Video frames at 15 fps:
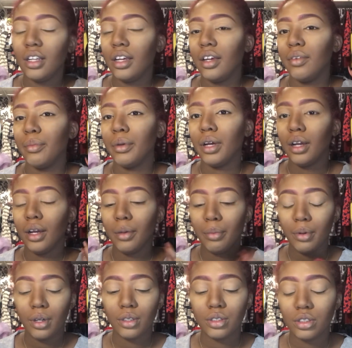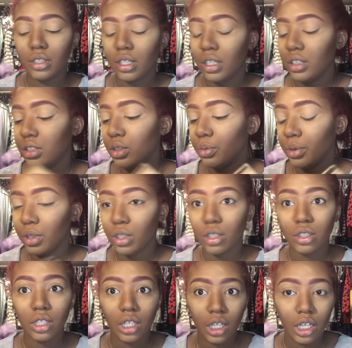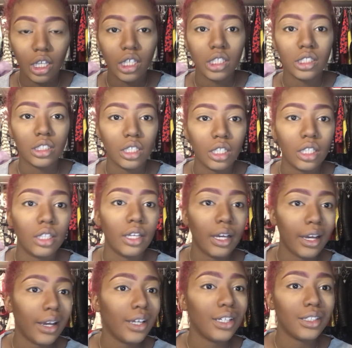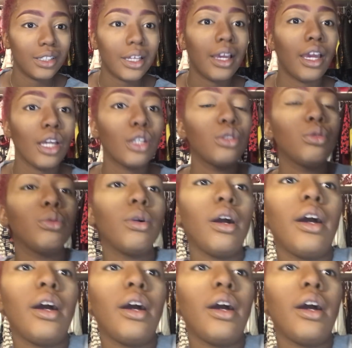I have my eyebrows done. So we're gonna get into the actual